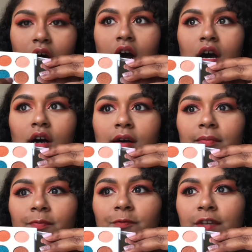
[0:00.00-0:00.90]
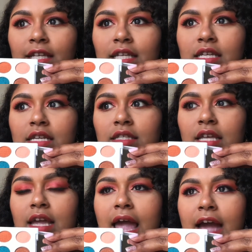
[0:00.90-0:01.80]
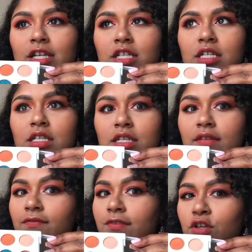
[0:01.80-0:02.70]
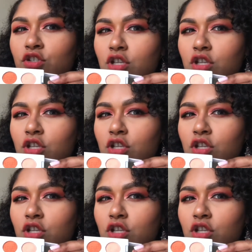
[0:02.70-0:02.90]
Feeling this, it actually doesn't feel